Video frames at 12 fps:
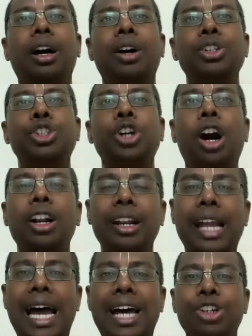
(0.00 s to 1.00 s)
shot
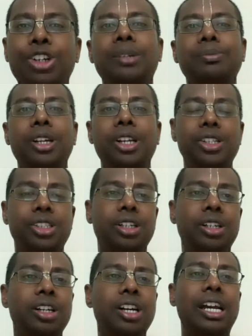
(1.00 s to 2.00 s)
an arrow at
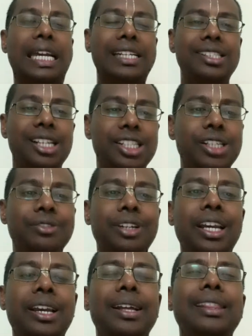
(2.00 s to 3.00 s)
Marisha in such a
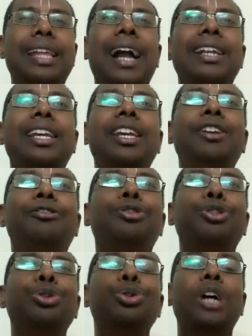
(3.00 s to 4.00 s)
way that he
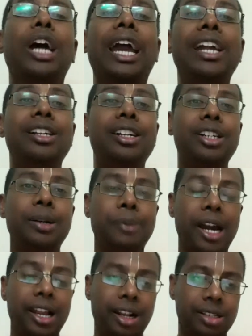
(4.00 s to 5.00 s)
flew 800
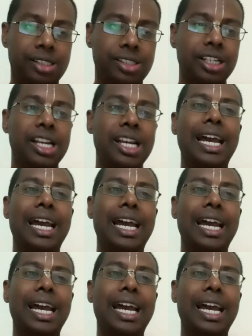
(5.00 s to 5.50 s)
miles.